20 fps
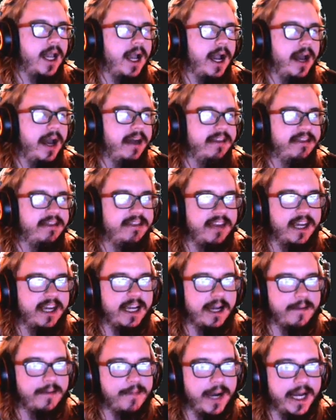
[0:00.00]
think
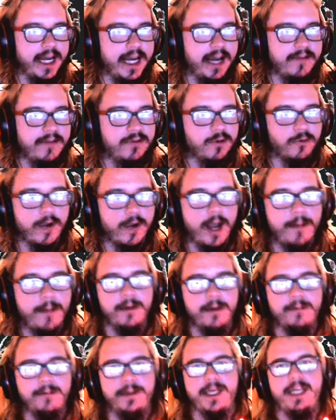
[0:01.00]
I might have to wrap
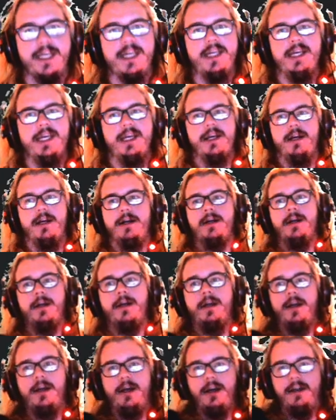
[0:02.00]
up here.
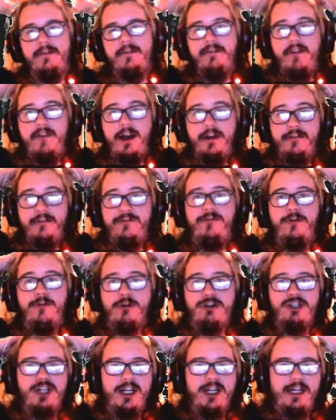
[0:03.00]

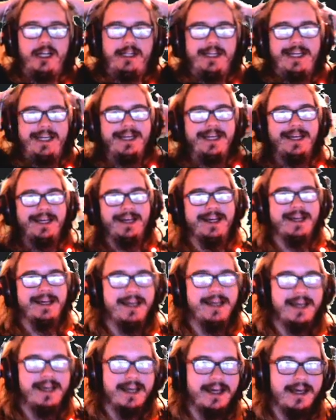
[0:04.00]
Unfortunately.
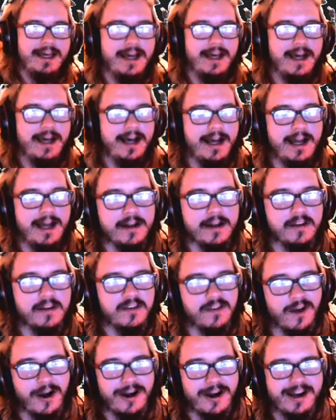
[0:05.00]

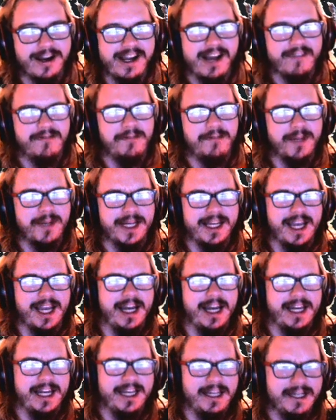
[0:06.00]
Sorry I've been
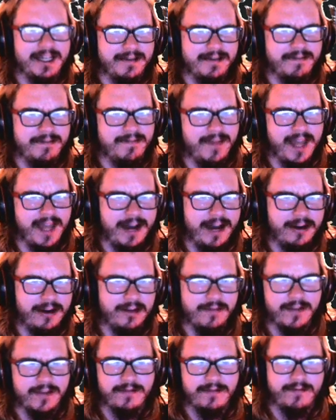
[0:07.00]
kind of out
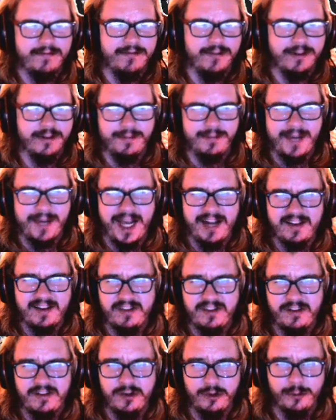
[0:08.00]
of it for the
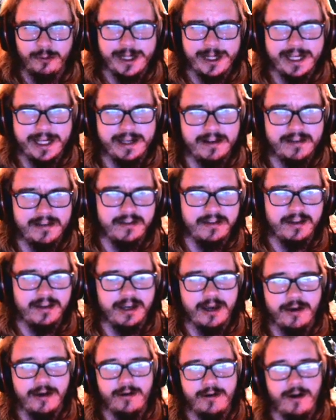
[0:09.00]
past 2 weeks,
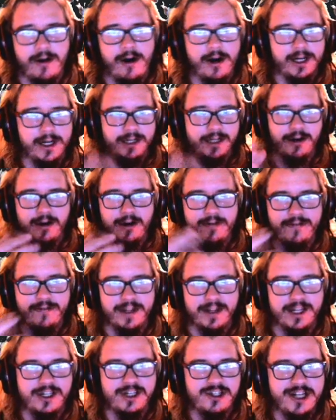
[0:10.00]
you know, on and off
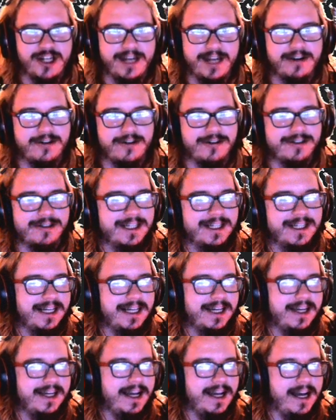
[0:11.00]
on the channel.
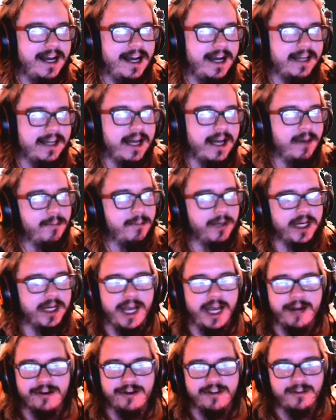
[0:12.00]
Not putting
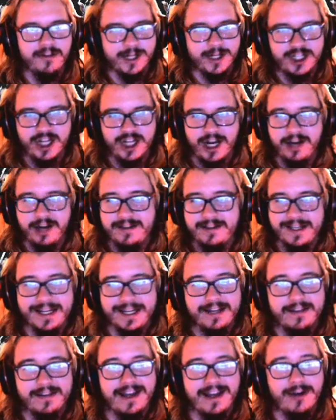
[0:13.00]
out as much content
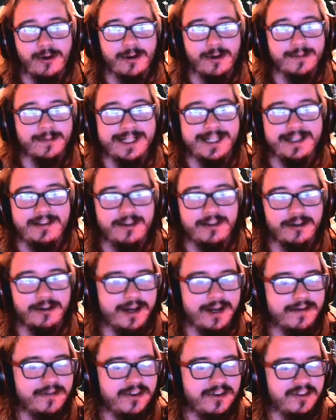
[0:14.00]
as I normally do.
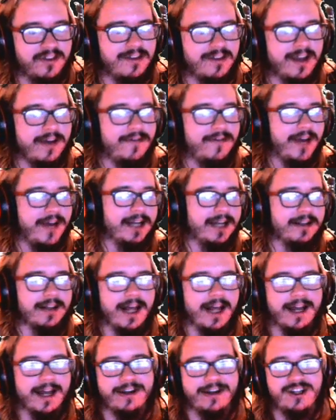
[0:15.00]
I've had a
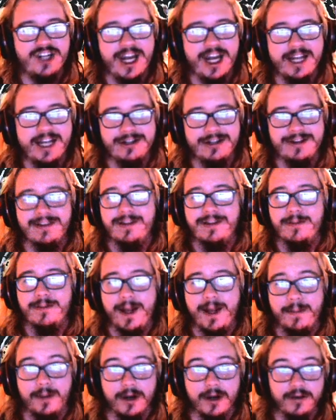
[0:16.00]
lot of changes in
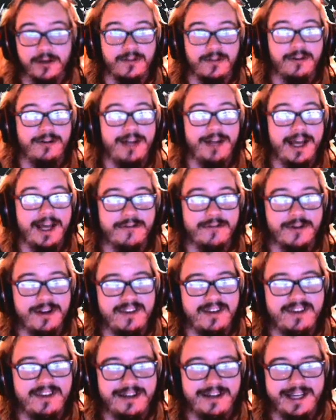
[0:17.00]
my personal life
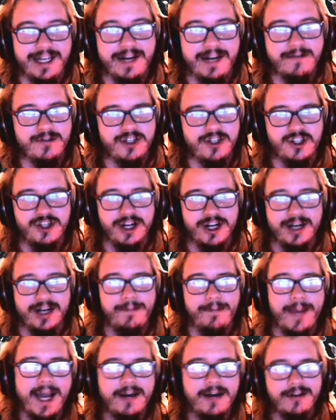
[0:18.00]
recently, and I'm just trying to
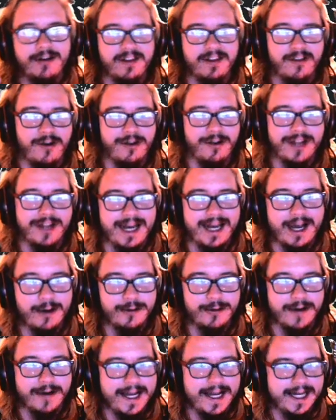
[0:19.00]
balance all that
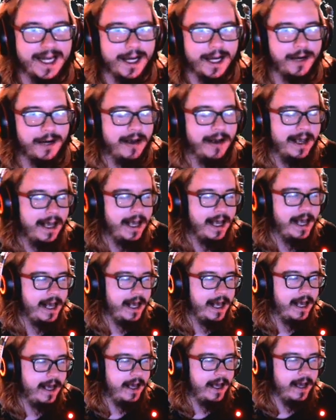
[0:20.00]
out right now.
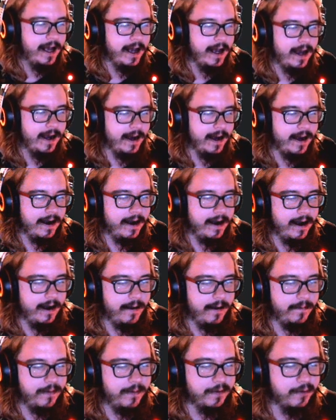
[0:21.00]

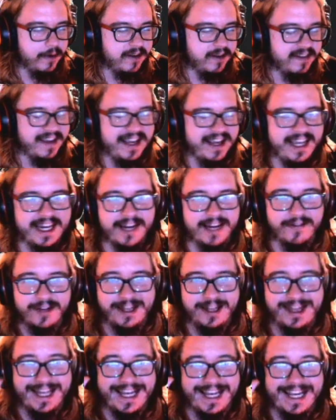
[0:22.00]
But once I get
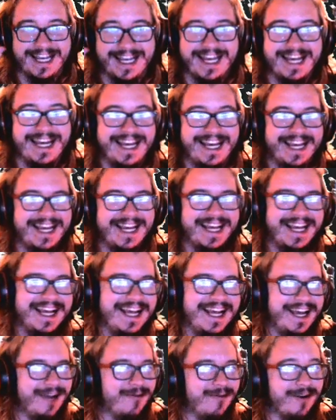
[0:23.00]
everything,
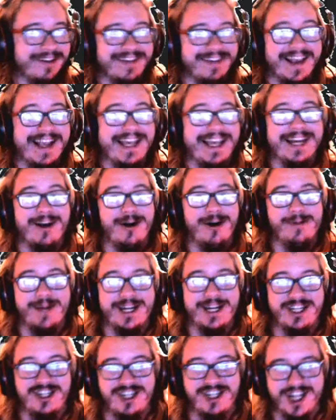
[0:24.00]
once I get all
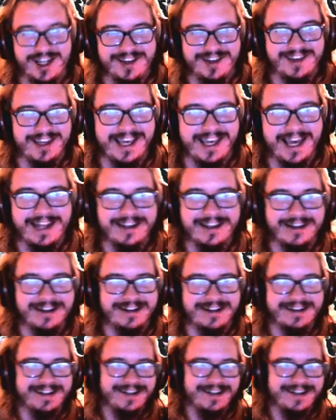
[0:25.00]
my shit together,